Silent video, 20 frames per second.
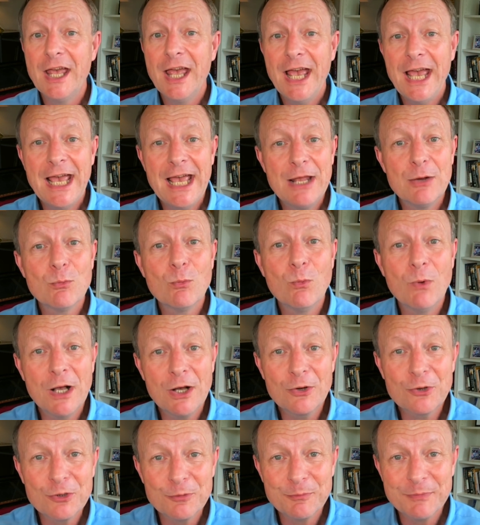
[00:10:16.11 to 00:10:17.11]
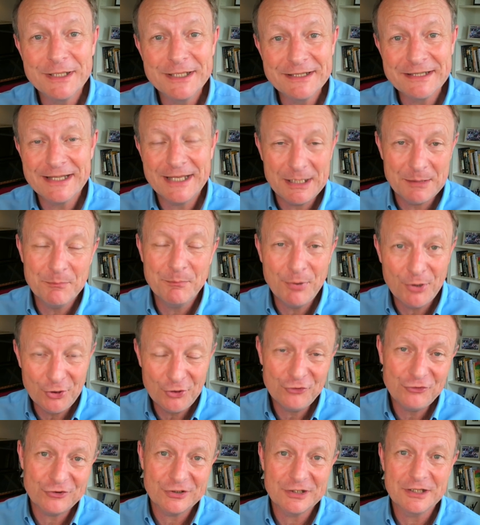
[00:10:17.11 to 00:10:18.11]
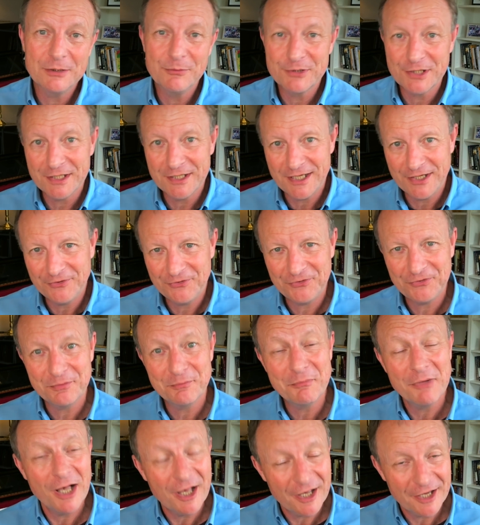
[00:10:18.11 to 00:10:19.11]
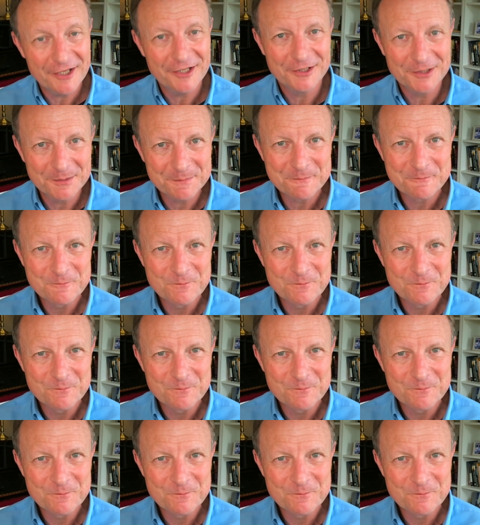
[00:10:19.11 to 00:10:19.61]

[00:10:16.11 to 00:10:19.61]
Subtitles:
and welcoming them personally with a nice smile